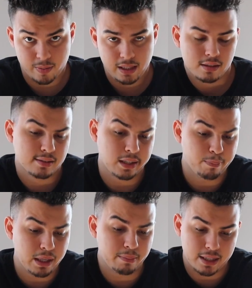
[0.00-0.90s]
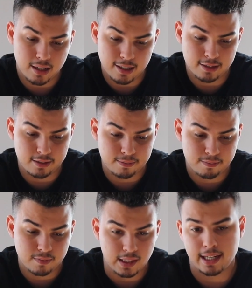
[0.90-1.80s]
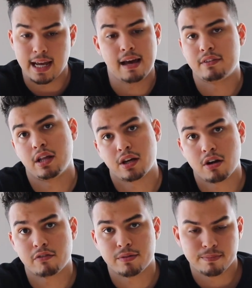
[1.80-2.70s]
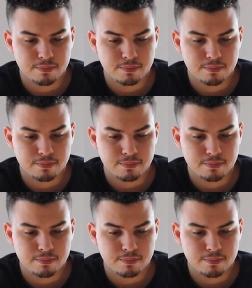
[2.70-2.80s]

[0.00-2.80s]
me. Simply because they didn't have the other cover.